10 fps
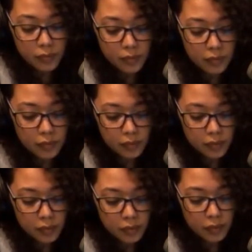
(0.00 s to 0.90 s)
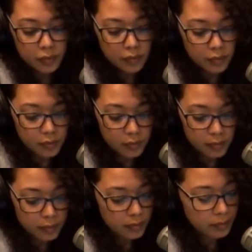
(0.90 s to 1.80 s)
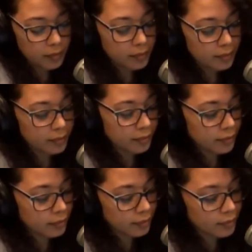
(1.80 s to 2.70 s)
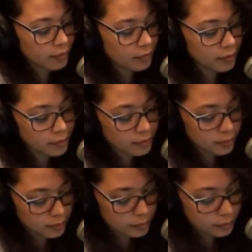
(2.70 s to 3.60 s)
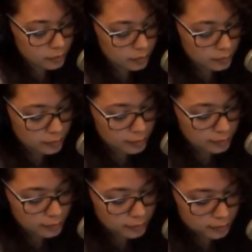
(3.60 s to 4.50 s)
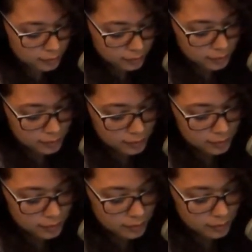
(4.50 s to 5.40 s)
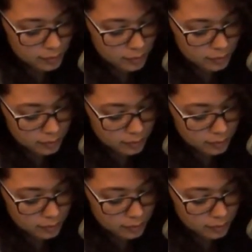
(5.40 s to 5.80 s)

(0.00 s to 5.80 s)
No words are spoken by the person on screen.